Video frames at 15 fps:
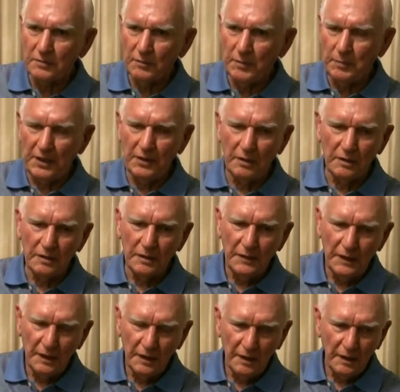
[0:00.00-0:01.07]
We've been on
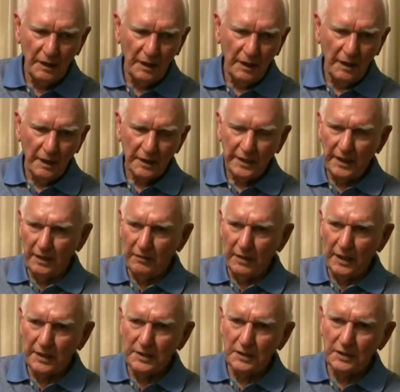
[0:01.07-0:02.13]
K
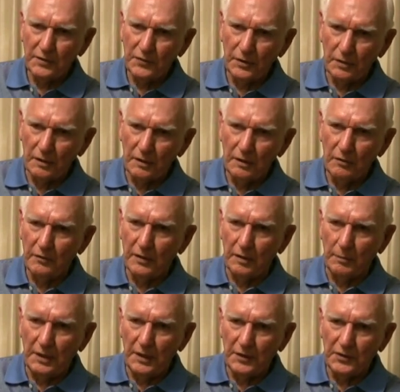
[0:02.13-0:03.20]
rations for over a
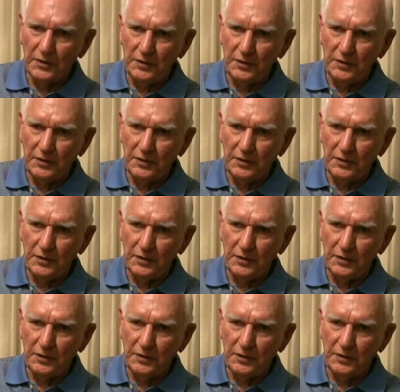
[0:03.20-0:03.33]
month,